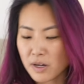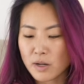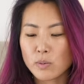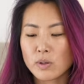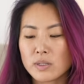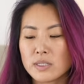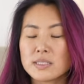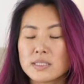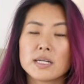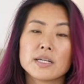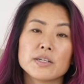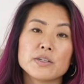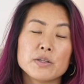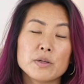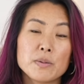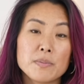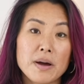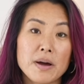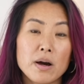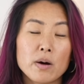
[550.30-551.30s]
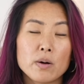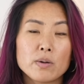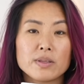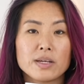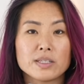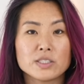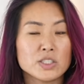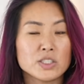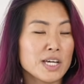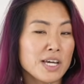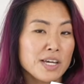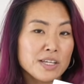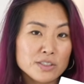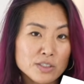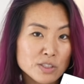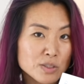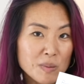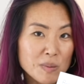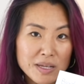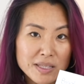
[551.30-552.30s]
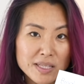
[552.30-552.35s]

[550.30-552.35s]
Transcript: I wanna tell you about that changed my